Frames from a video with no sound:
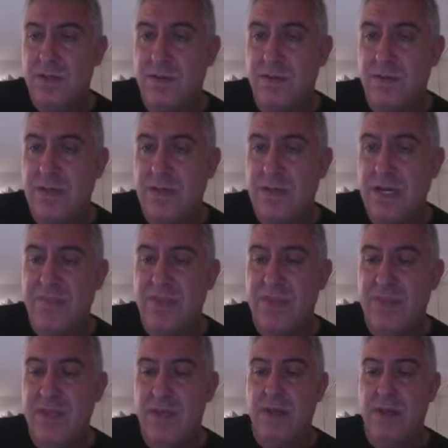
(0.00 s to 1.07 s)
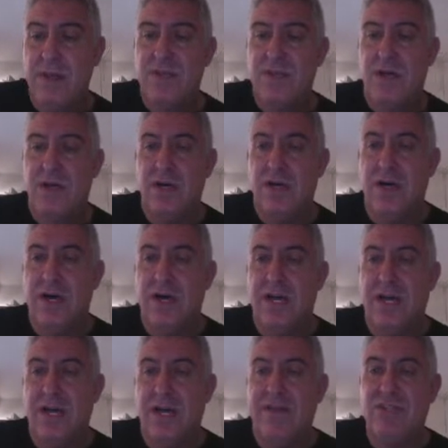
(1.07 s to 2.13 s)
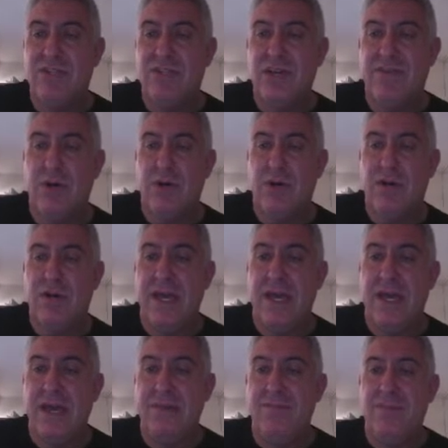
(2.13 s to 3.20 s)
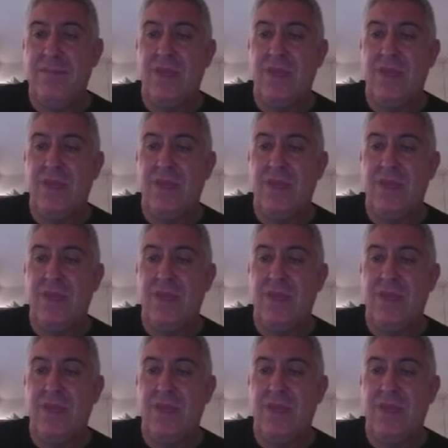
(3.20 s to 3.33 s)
Okay, so I have a softball game.